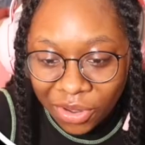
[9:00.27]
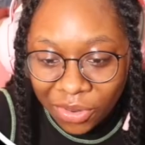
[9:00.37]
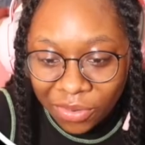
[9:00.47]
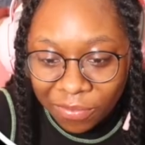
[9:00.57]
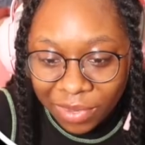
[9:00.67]

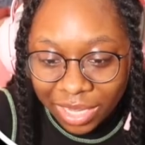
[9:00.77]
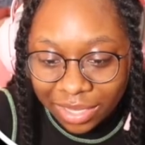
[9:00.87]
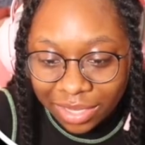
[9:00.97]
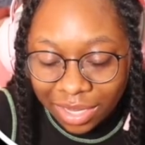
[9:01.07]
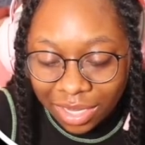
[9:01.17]
Oh my
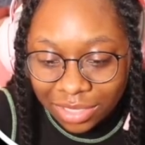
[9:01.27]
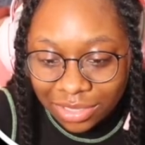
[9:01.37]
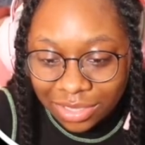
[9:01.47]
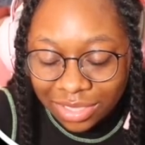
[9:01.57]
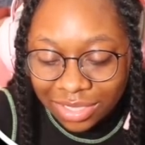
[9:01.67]

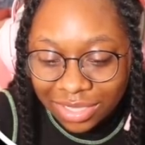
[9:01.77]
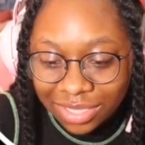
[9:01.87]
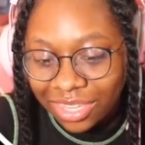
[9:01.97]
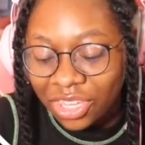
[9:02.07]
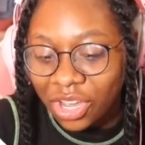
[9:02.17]
gosh.
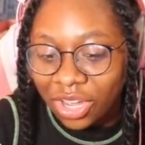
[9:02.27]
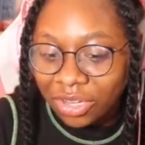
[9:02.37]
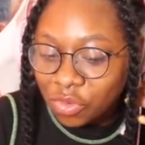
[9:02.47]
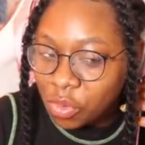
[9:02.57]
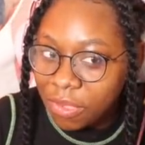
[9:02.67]

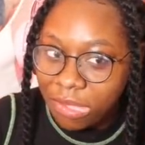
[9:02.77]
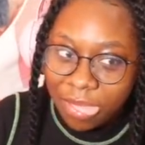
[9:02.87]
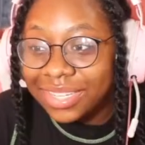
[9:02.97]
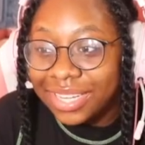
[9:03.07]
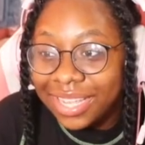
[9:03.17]
Y'all,
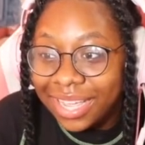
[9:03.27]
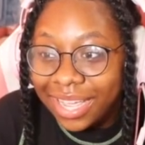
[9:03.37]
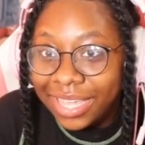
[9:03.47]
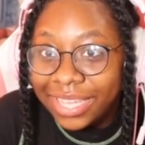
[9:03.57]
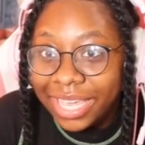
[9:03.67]

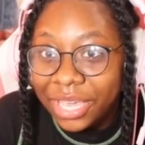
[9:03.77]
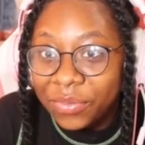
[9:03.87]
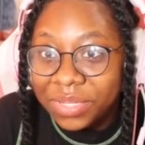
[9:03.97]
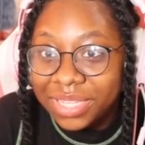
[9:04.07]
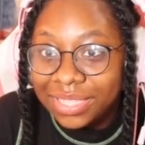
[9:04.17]
I
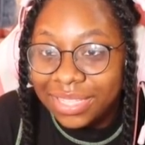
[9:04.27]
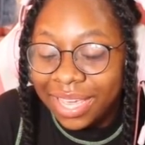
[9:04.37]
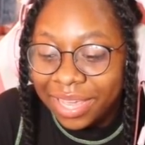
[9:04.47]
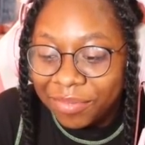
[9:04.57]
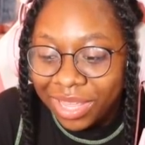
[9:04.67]
can't with this
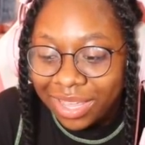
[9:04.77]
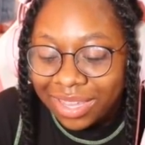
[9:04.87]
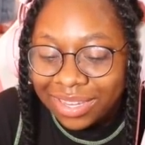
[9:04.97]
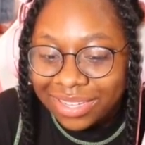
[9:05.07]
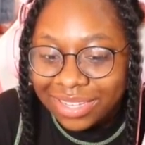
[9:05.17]
game.
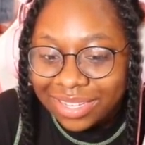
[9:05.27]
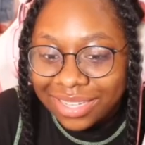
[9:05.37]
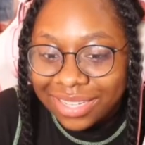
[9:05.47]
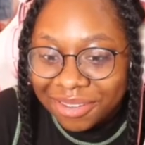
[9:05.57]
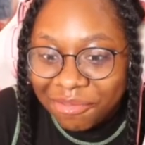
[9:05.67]
Like,
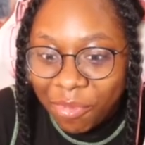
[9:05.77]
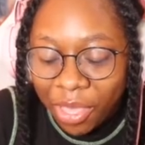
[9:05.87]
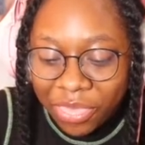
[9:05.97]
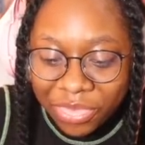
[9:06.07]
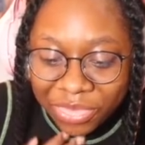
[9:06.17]

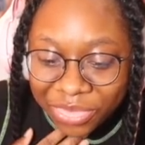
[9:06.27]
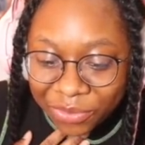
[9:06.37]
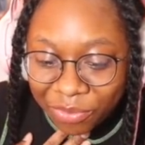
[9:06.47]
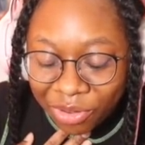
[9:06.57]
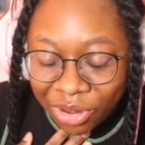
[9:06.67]
my
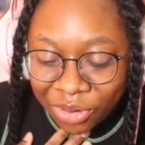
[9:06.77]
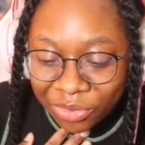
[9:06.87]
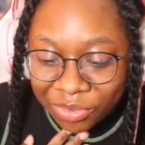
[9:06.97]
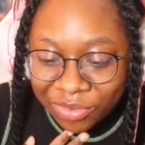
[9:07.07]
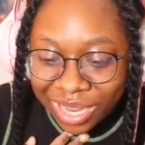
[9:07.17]

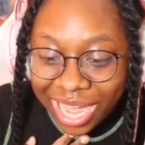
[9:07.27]
throat.